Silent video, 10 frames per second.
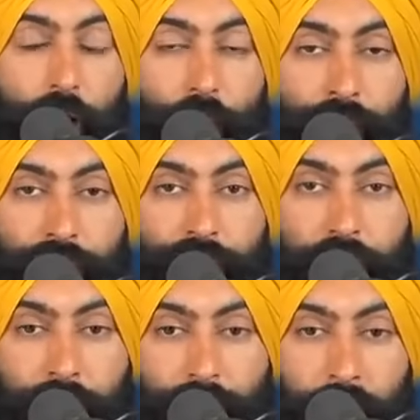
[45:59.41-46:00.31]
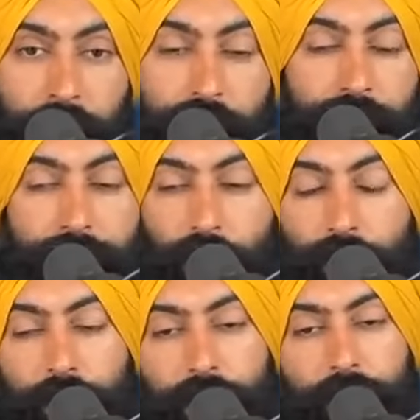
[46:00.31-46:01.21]
How can you earn more money? Now,
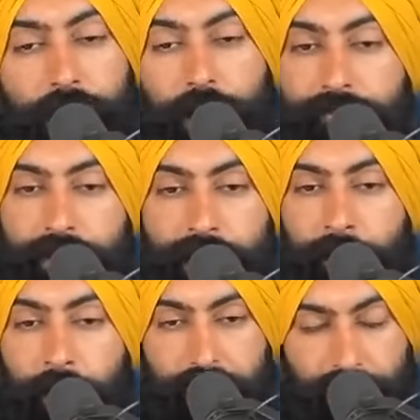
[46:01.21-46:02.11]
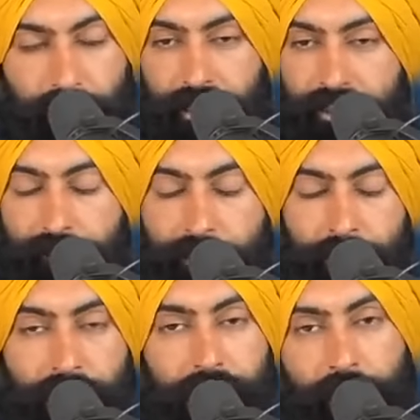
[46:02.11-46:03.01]
I've talked about this a lot of times,
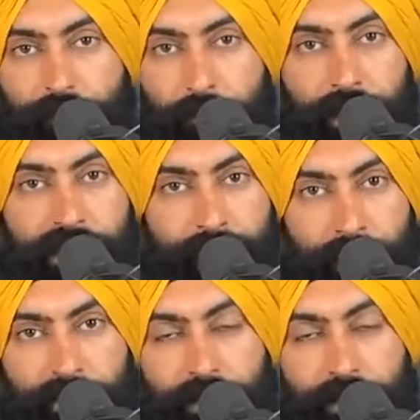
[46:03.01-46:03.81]
but not everybody is meant